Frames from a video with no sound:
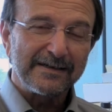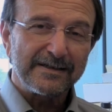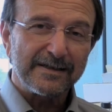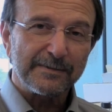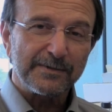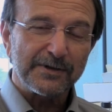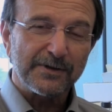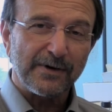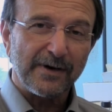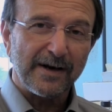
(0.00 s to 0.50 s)

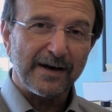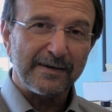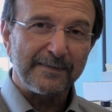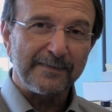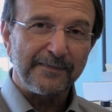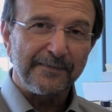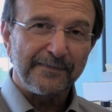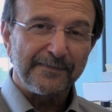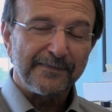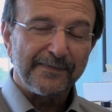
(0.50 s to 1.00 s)

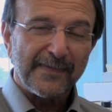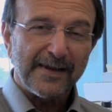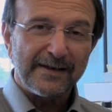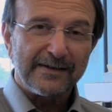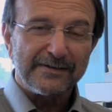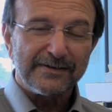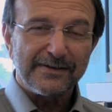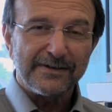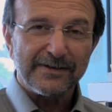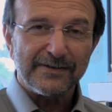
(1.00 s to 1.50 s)
subscribe
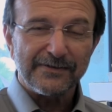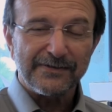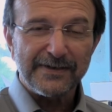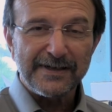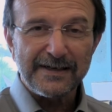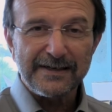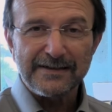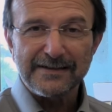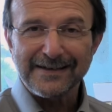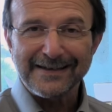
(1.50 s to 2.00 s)
to the
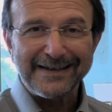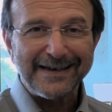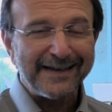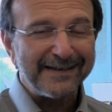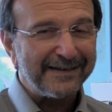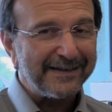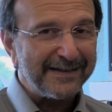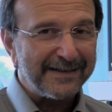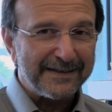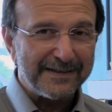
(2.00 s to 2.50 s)
feeds and
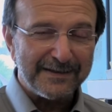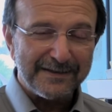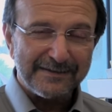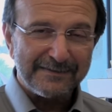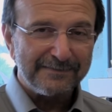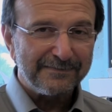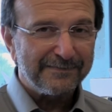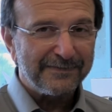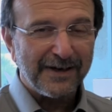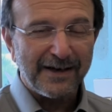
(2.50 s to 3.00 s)
get these
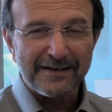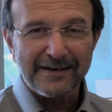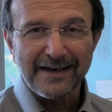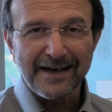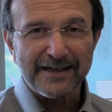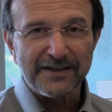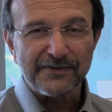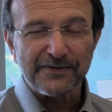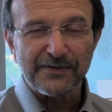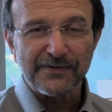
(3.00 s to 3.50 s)

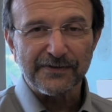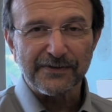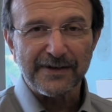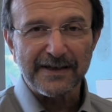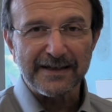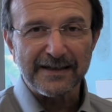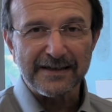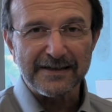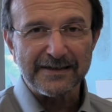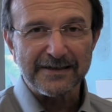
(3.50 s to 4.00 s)
podcasts for
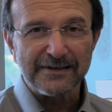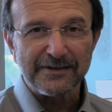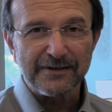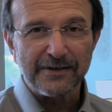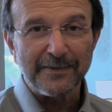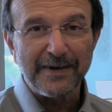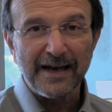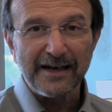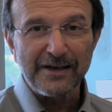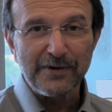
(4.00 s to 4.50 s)
free and listen
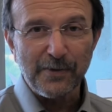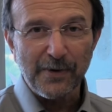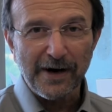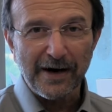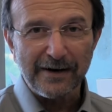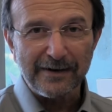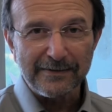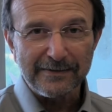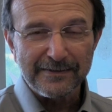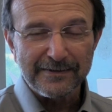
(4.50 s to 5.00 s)
to them
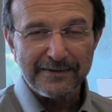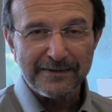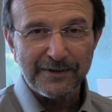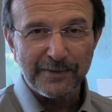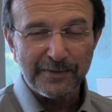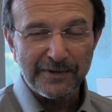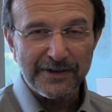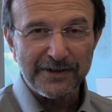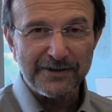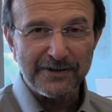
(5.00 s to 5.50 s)
anywhere.
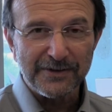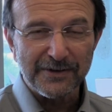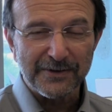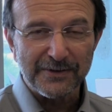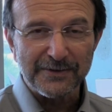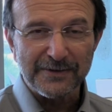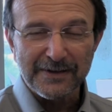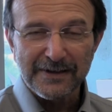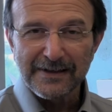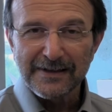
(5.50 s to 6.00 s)
So please
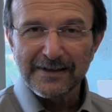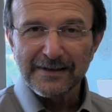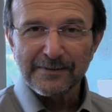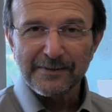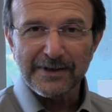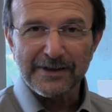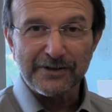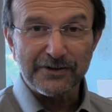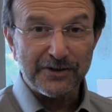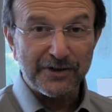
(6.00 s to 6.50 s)
do,
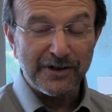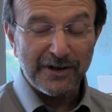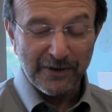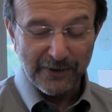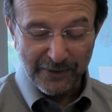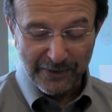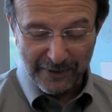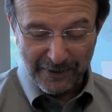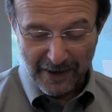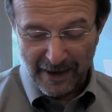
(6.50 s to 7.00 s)
because you can
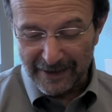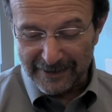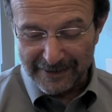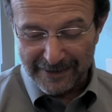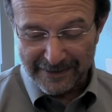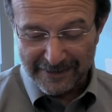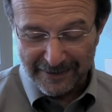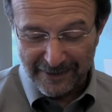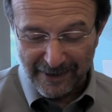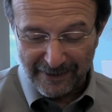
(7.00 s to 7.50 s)
learn a lot.
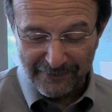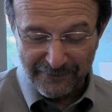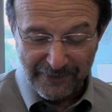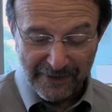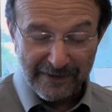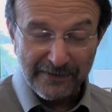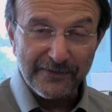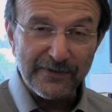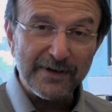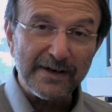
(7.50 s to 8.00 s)
It's a lot of
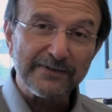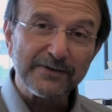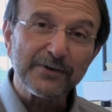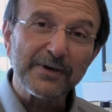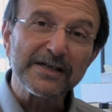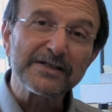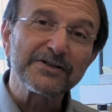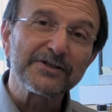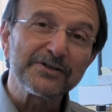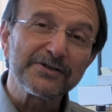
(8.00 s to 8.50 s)
fun. If you have
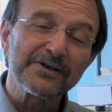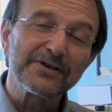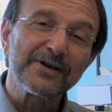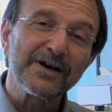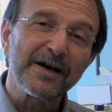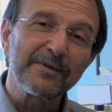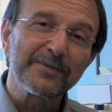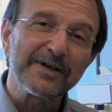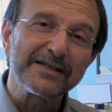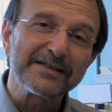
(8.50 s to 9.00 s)
questions or
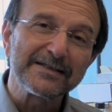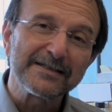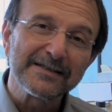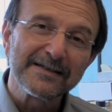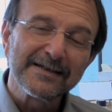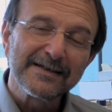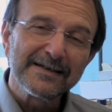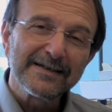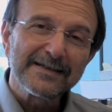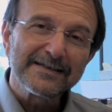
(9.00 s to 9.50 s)
comments,
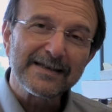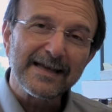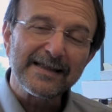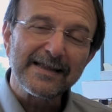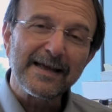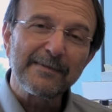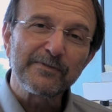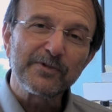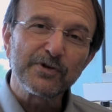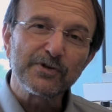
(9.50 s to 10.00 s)

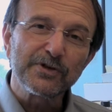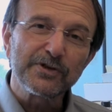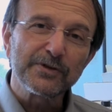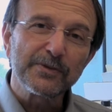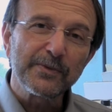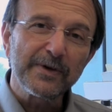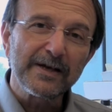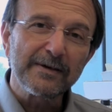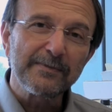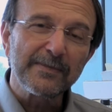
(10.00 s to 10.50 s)
send them to
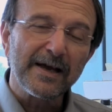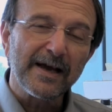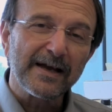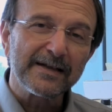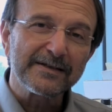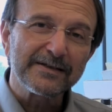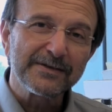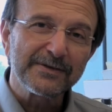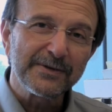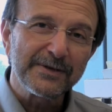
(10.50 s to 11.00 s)

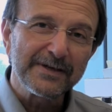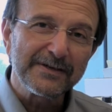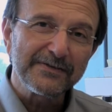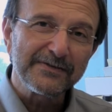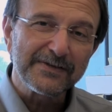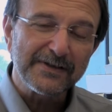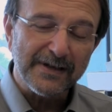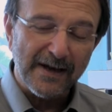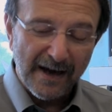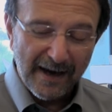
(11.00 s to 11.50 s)

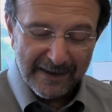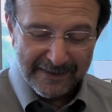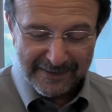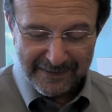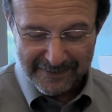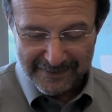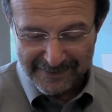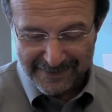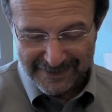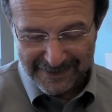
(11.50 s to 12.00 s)

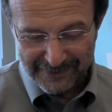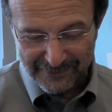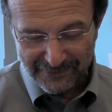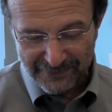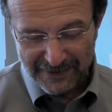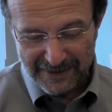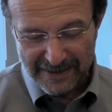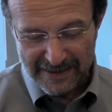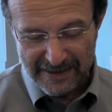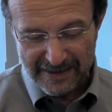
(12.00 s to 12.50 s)

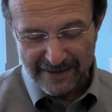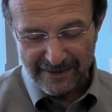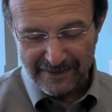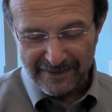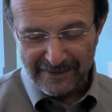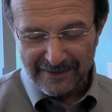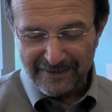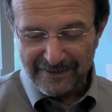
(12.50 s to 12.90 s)
twim@twiv.tv.